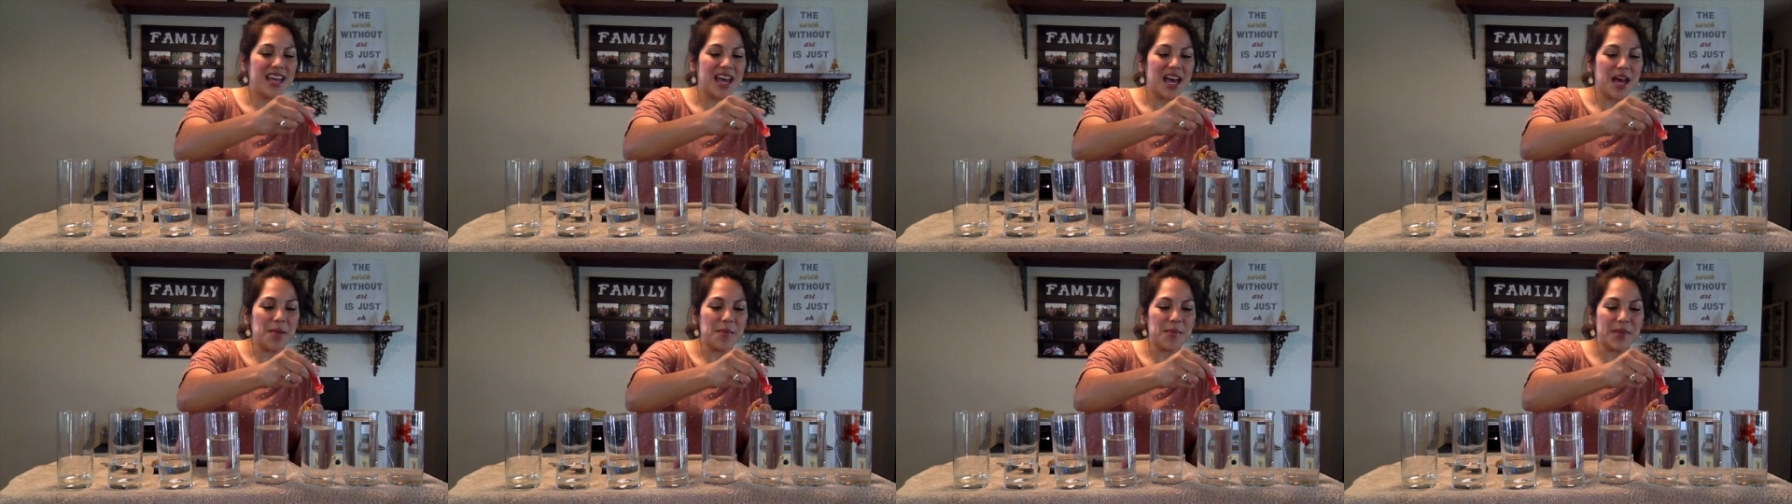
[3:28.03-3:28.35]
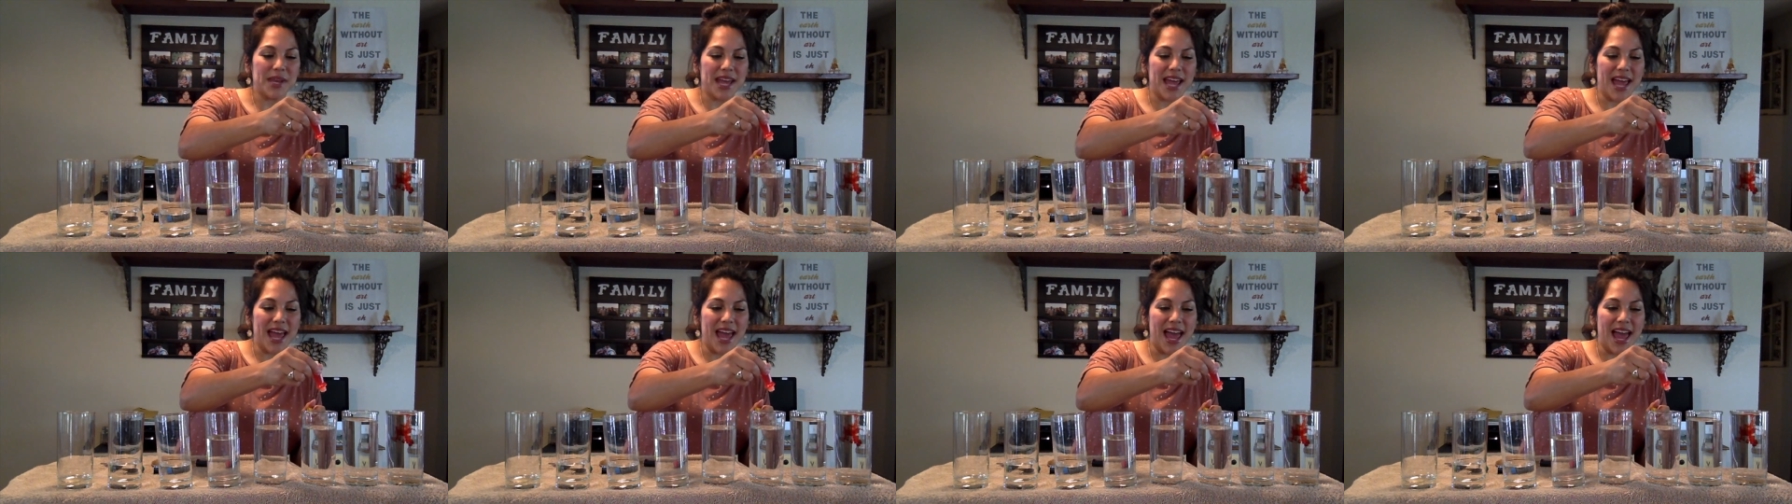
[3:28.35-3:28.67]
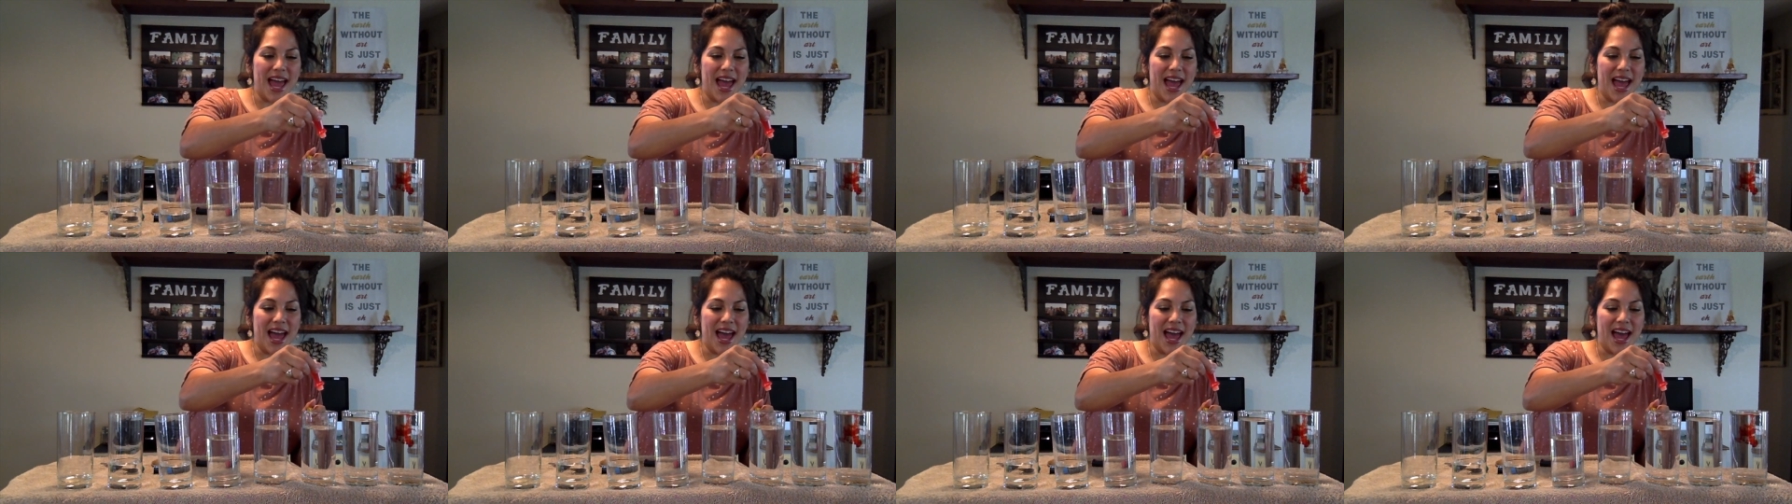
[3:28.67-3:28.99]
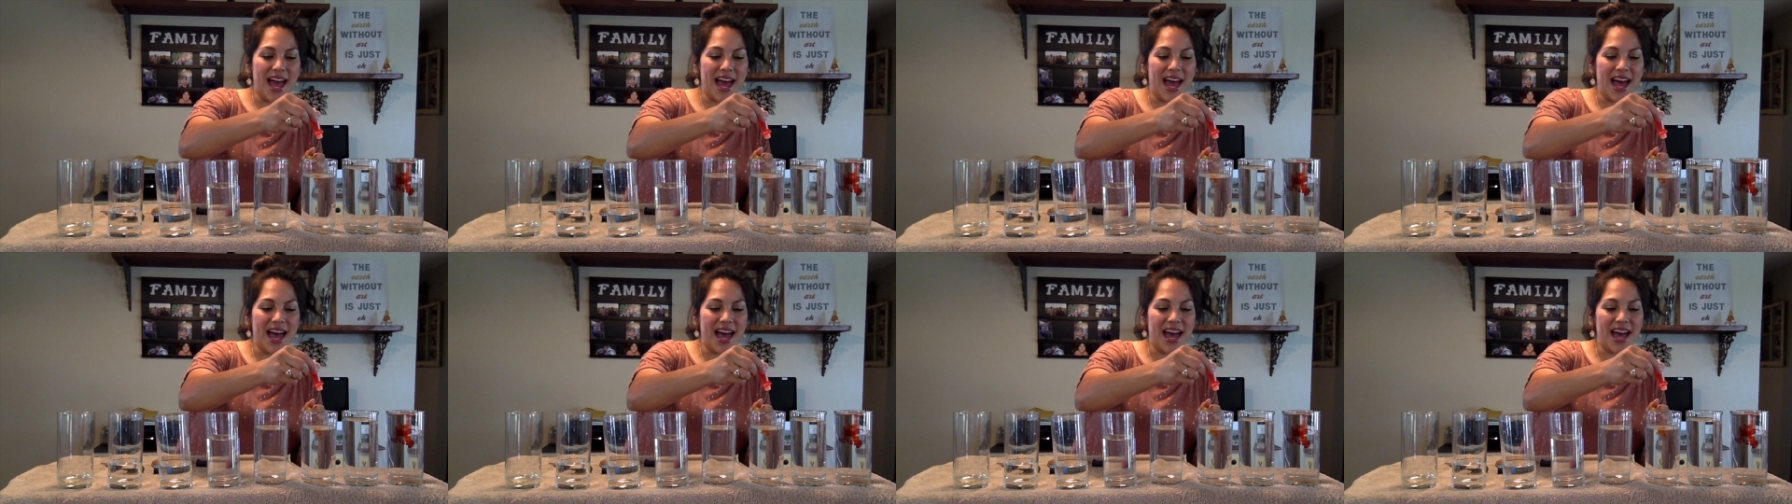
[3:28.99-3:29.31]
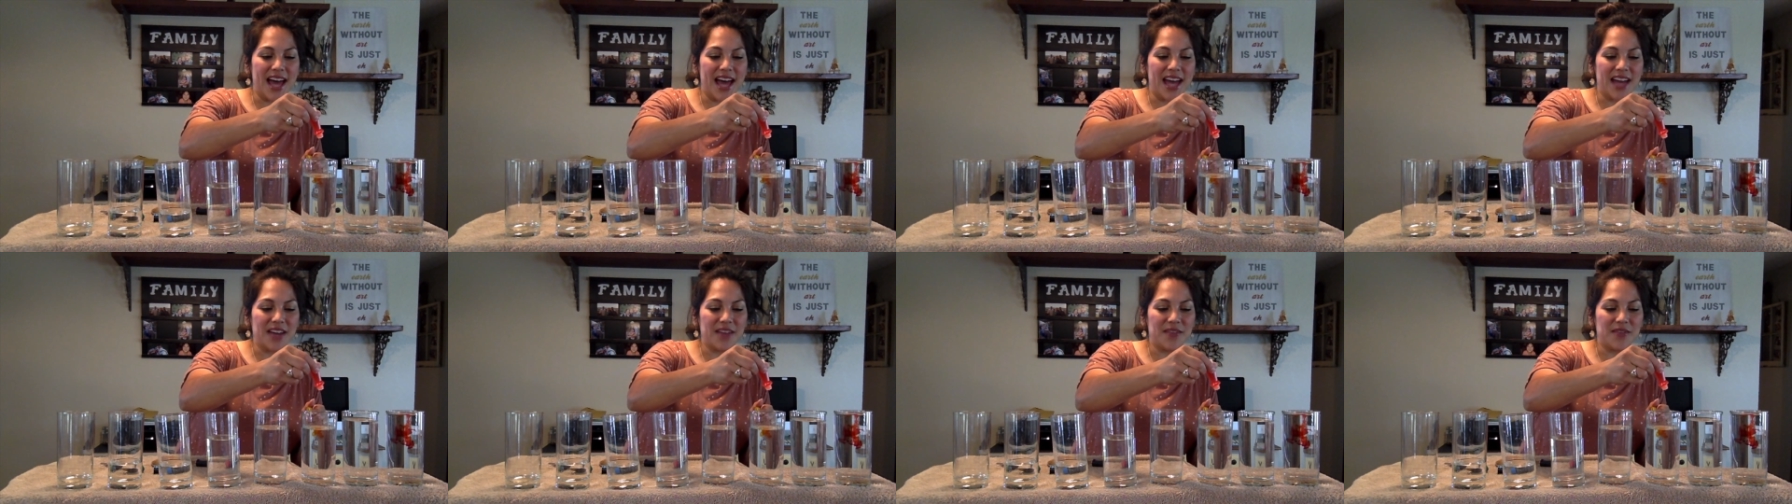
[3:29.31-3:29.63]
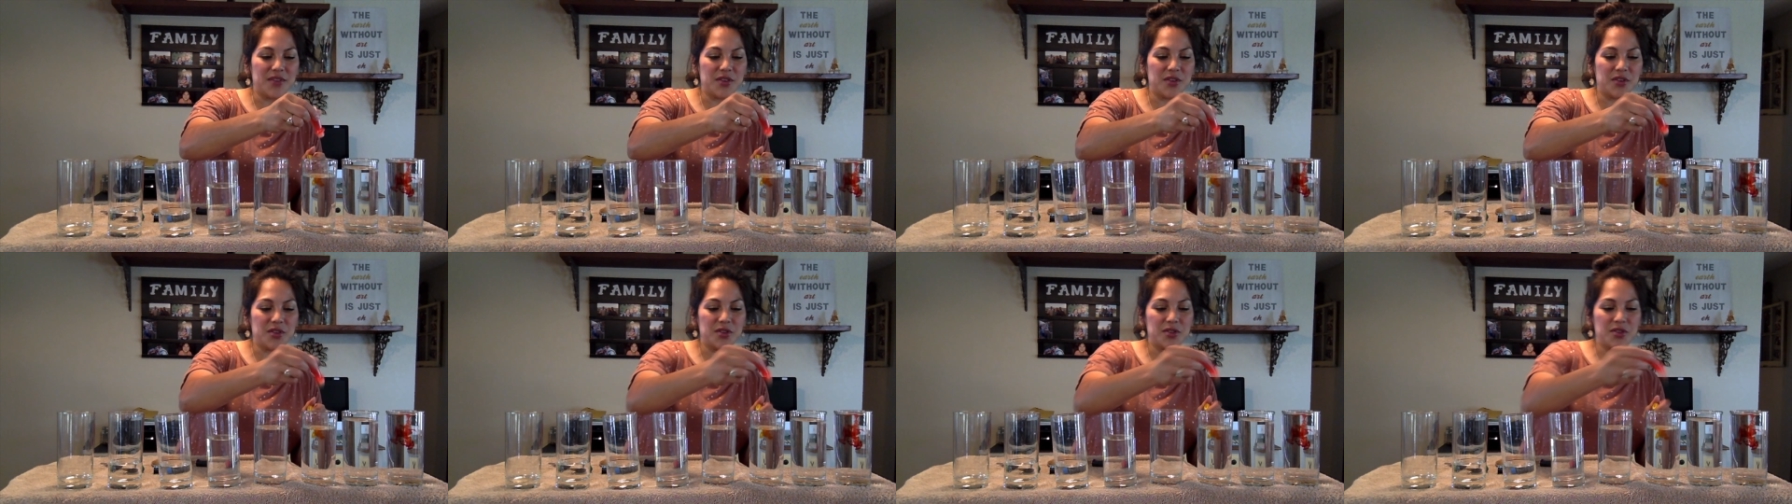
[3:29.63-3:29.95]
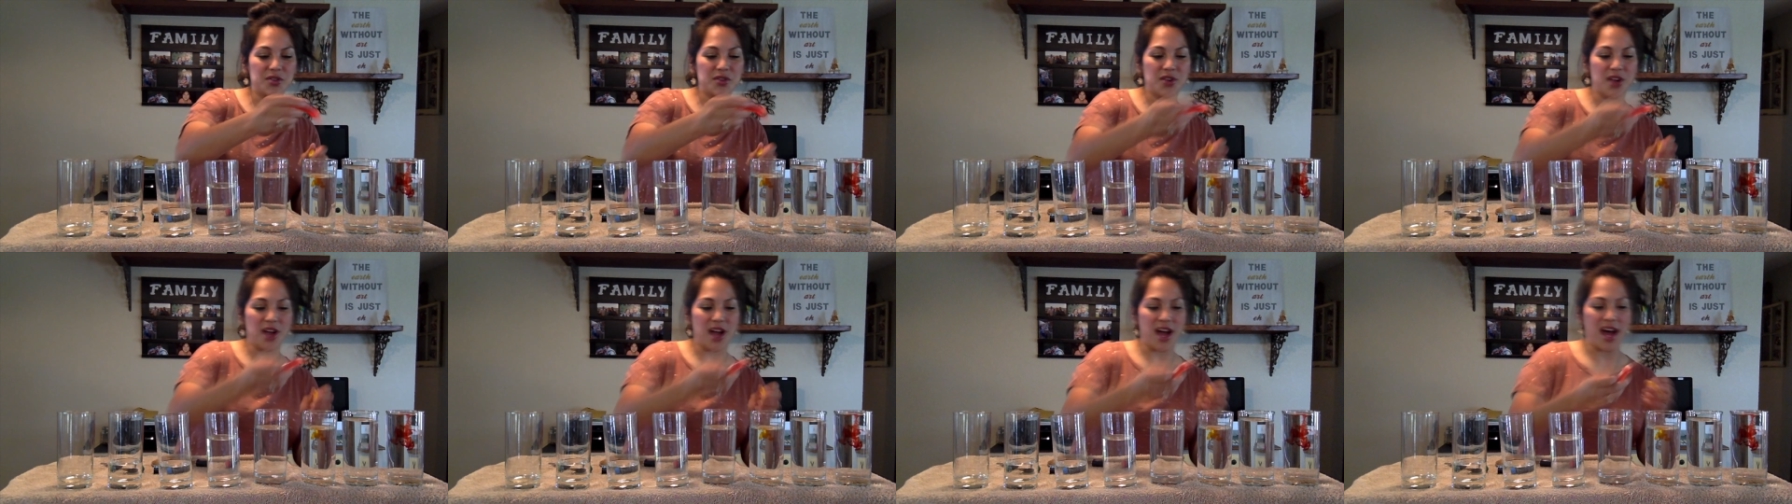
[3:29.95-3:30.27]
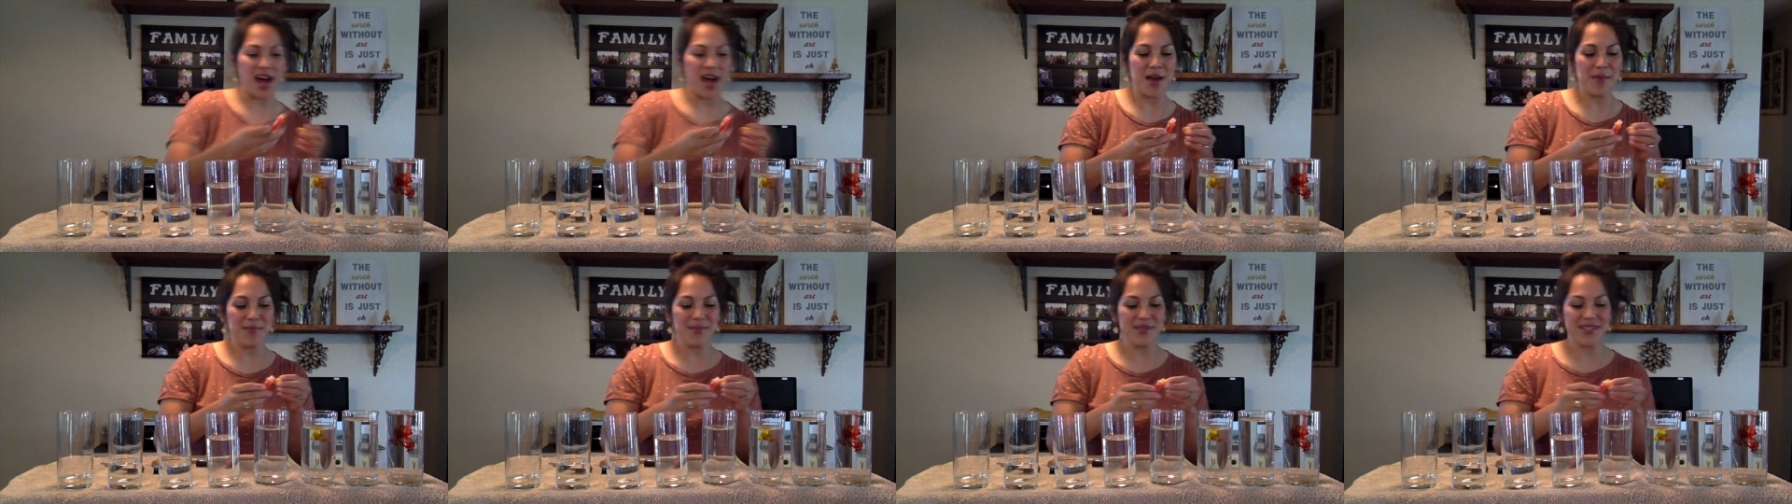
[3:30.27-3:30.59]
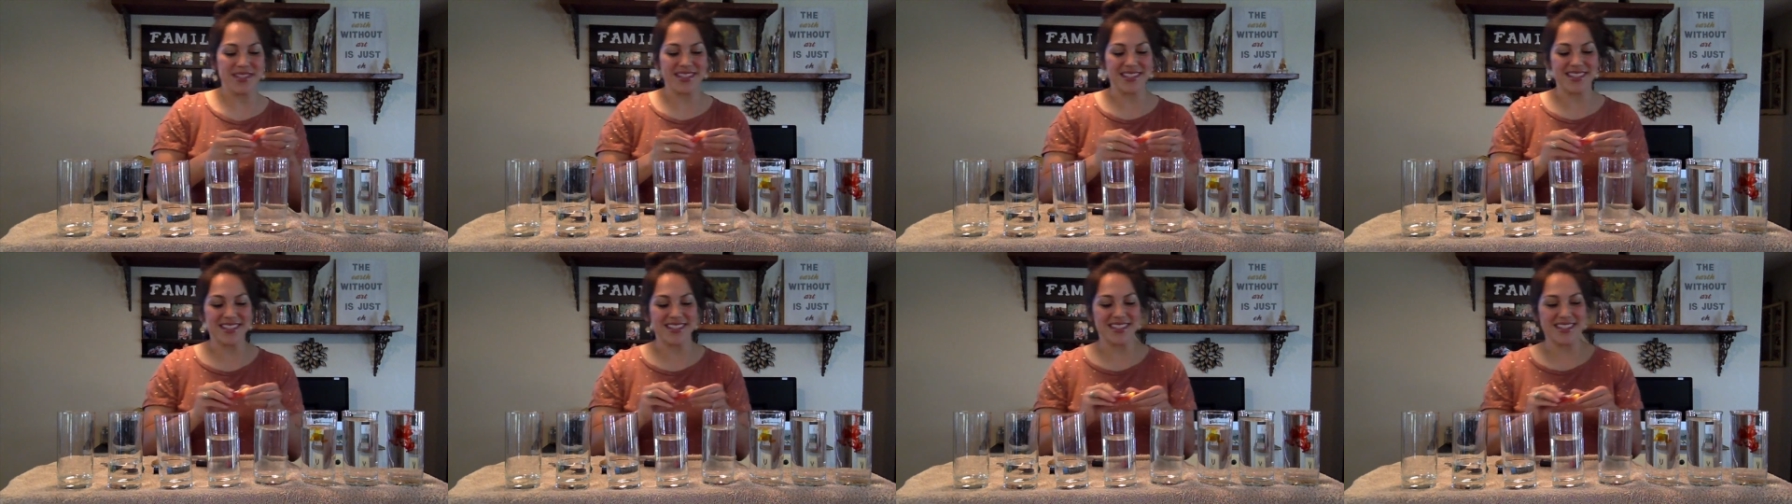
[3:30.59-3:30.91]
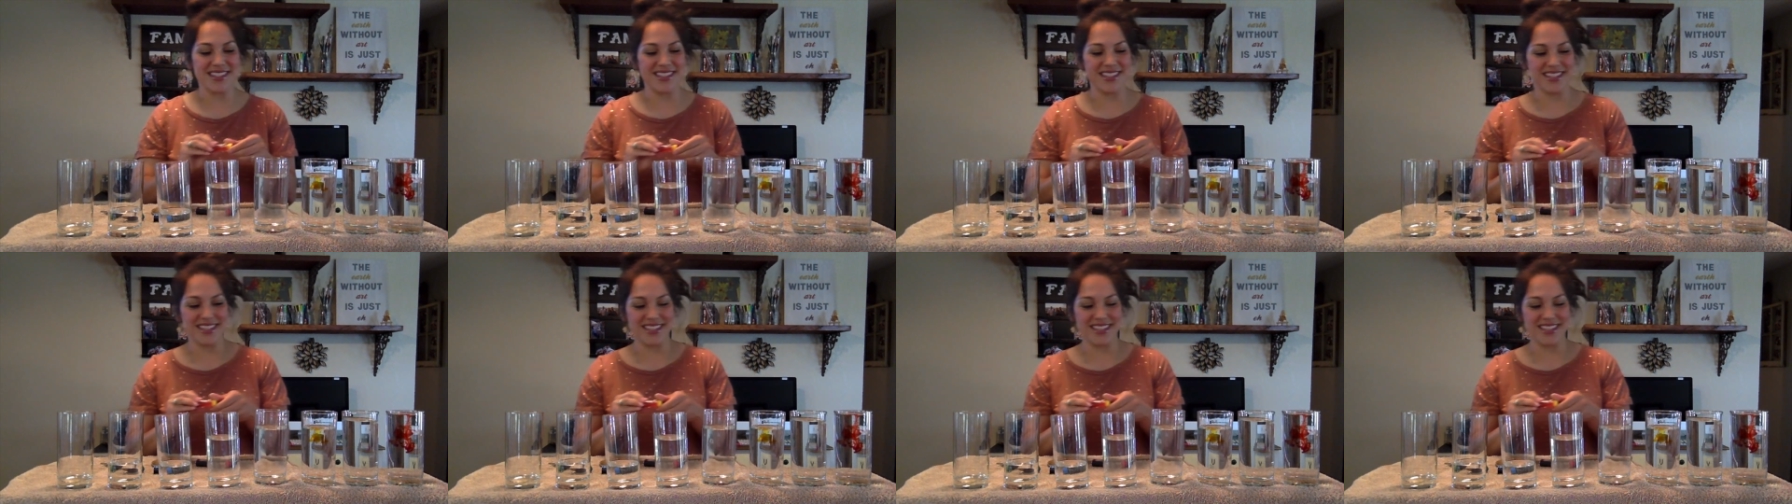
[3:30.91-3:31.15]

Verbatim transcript: I'm going to add a few drops.